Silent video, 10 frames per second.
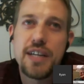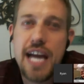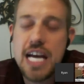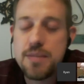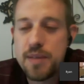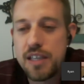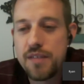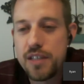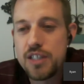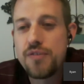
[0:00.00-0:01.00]
aspects
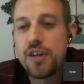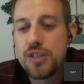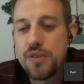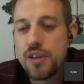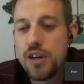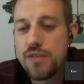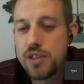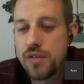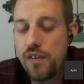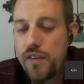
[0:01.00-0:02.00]
of it as far as for golfers
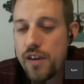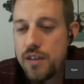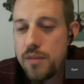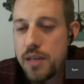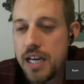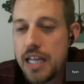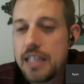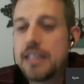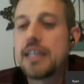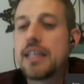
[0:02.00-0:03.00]
over 50, but
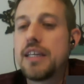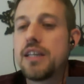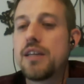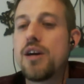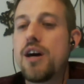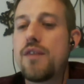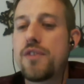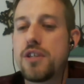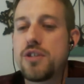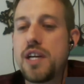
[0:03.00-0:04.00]
anything that can get a golfer
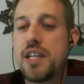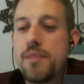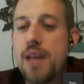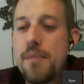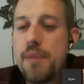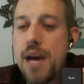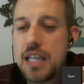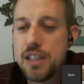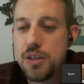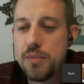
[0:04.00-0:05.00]
to straighten up that back a
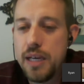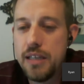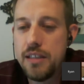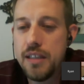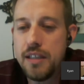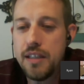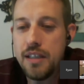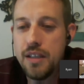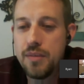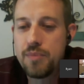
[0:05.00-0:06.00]
little bit.
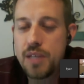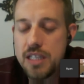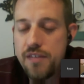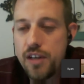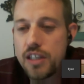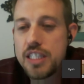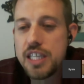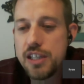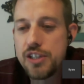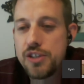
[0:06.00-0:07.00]
Because even on the
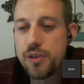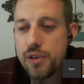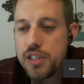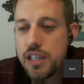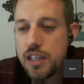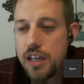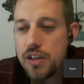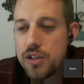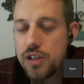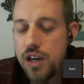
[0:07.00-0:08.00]
senior tour, you see a lot of
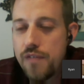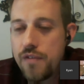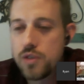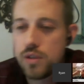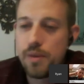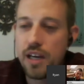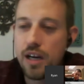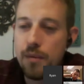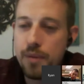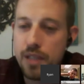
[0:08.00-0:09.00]
those golfers with a big
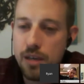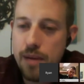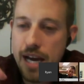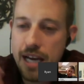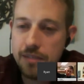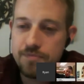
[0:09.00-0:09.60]
hump in their back.